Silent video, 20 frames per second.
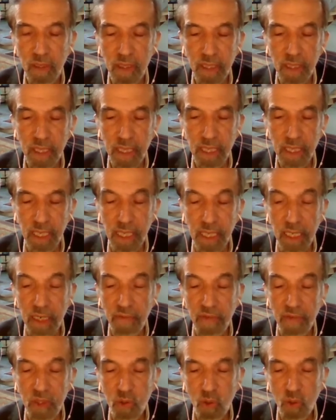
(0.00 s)
the
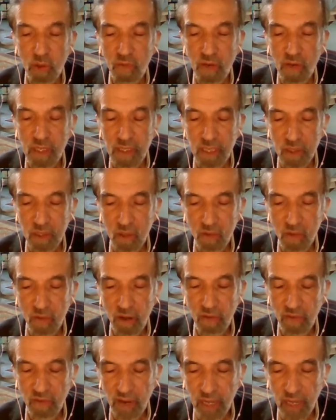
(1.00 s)
individual verses of
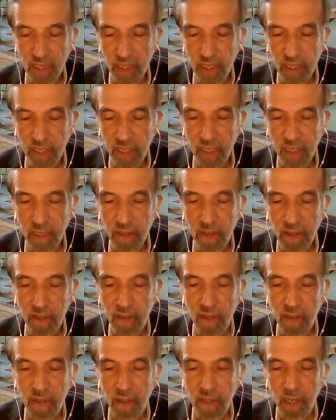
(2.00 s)
Al-Fatiha,
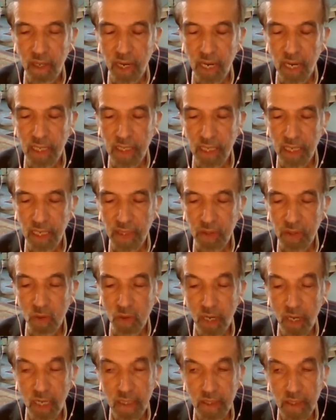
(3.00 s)
and then you
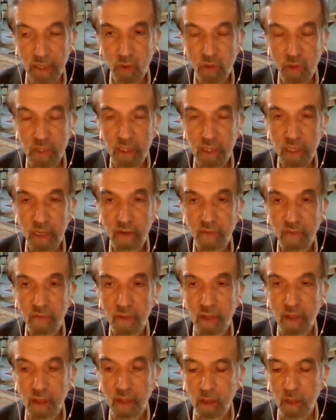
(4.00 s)
ask yourself,
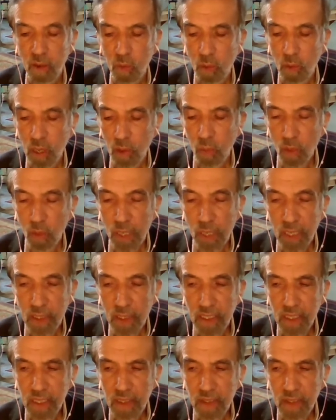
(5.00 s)
well, what is
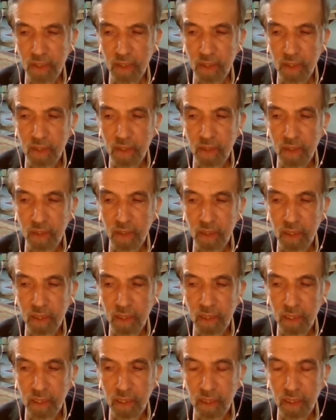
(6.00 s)
it?
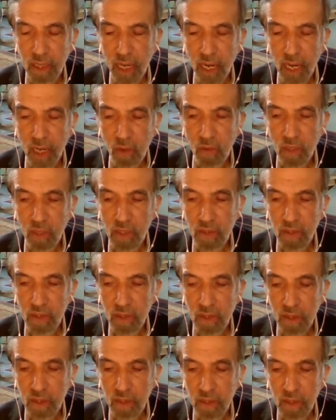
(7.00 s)
How does
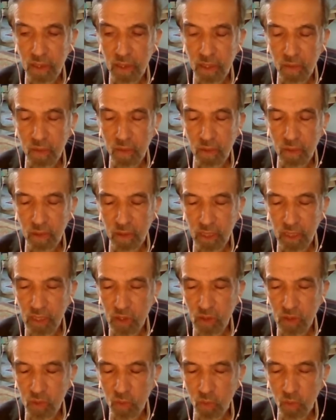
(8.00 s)

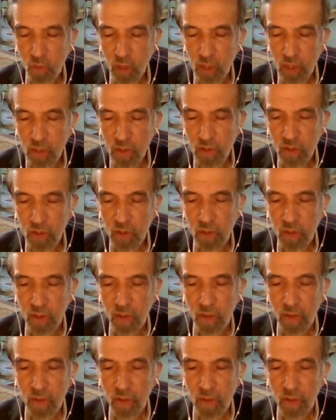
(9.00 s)
this verse